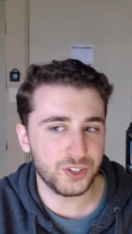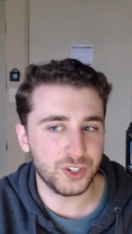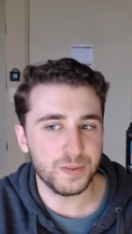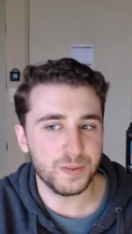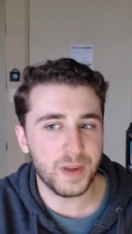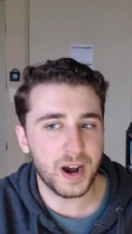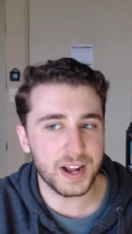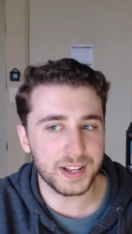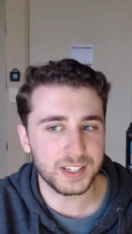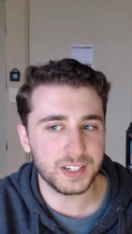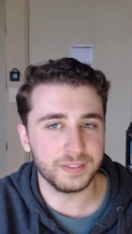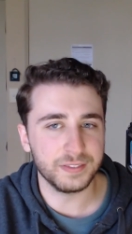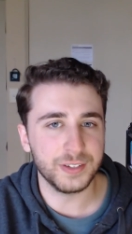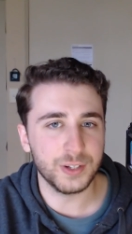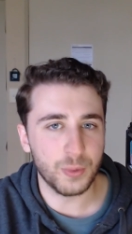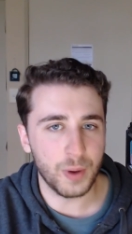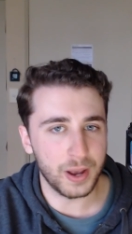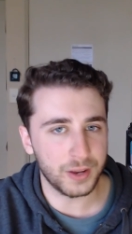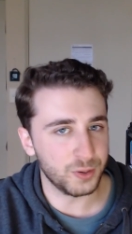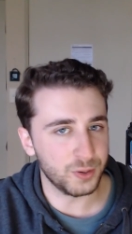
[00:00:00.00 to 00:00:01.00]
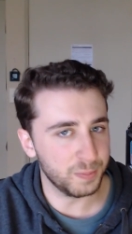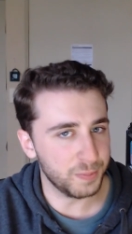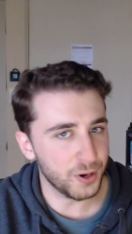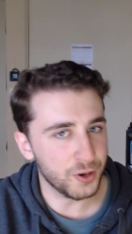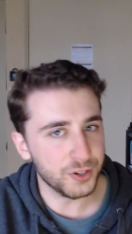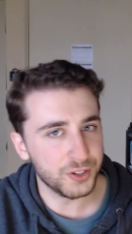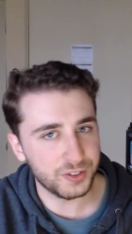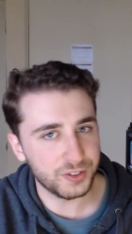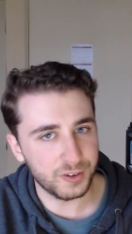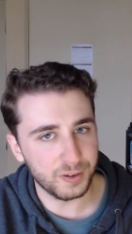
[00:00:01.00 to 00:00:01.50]
so you might see a few extra
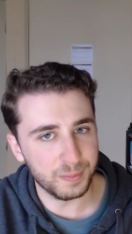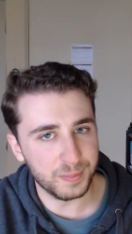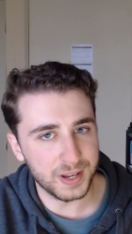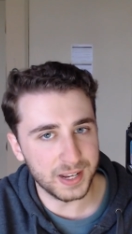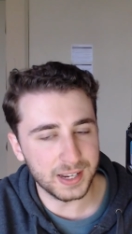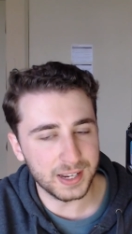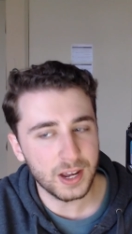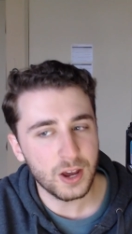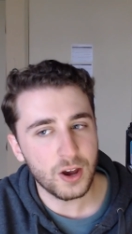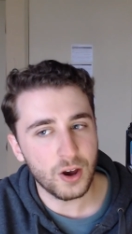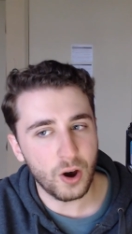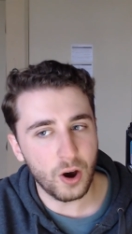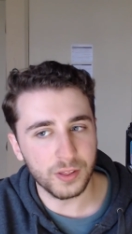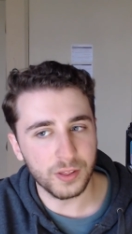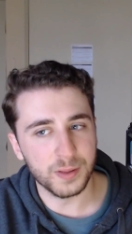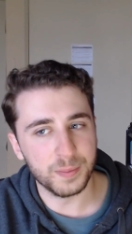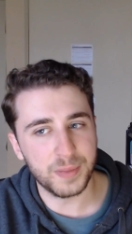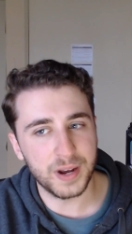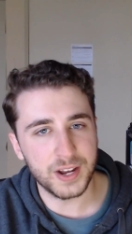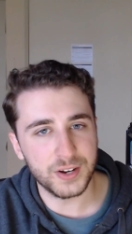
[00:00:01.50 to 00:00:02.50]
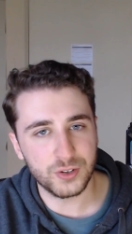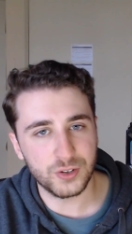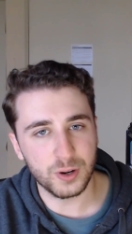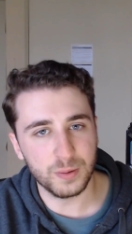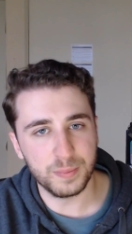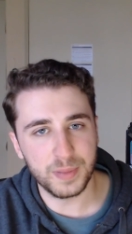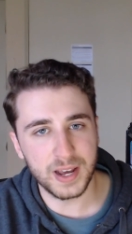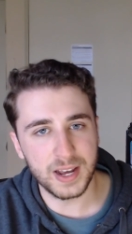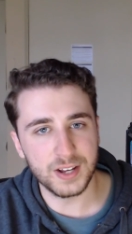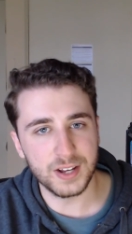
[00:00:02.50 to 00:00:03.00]
posts from me on the
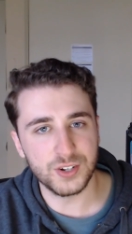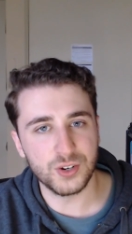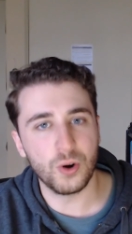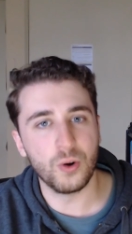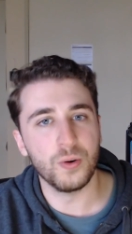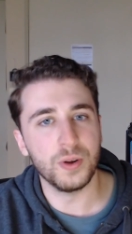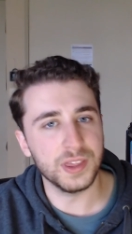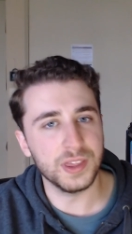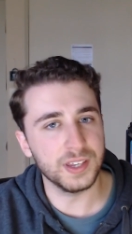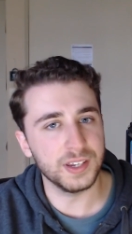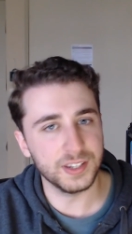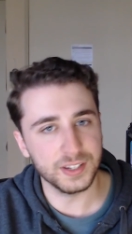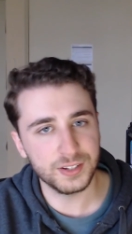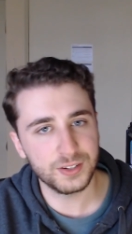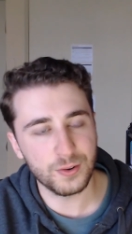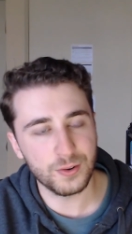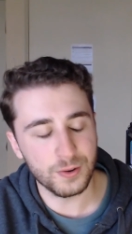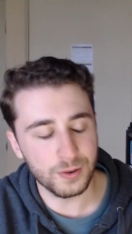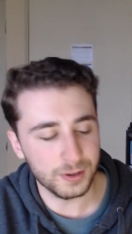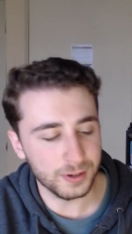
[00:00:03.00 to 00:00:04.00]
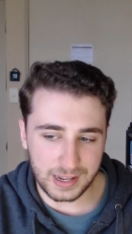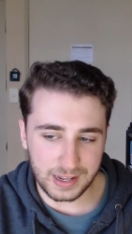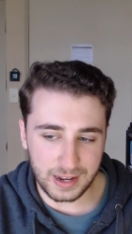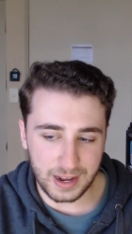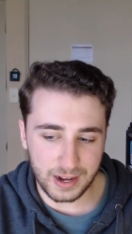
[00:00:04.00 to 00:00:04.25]
Patreon page or in the Discord.